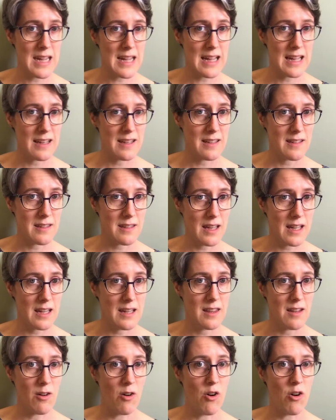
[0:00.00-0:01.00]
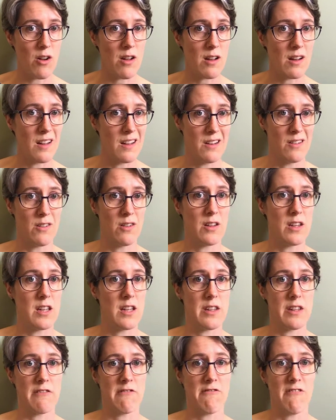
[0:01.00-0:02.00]
it's like the oil and all the
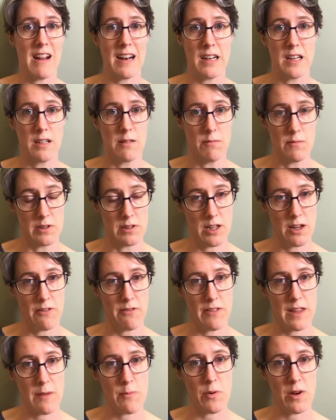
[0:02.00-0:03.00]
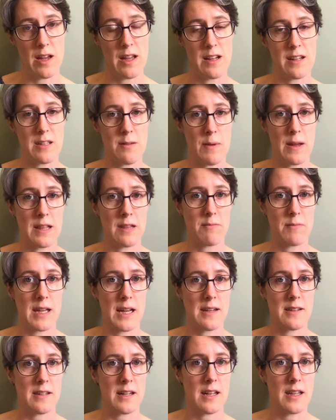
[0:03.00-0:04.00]
other random stuff they put in to make them
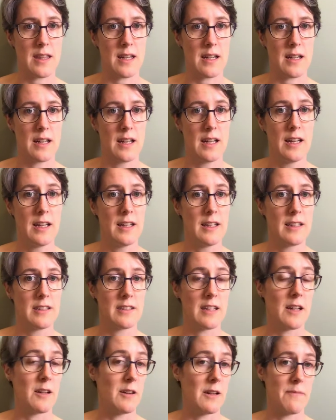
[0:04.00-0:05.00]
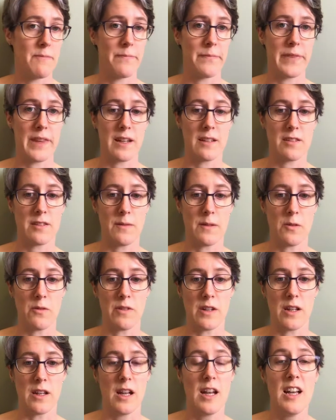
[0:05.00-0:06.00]
taste like that. So that's something we've
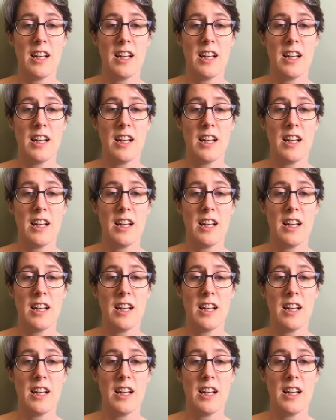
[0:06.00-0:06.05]
learned.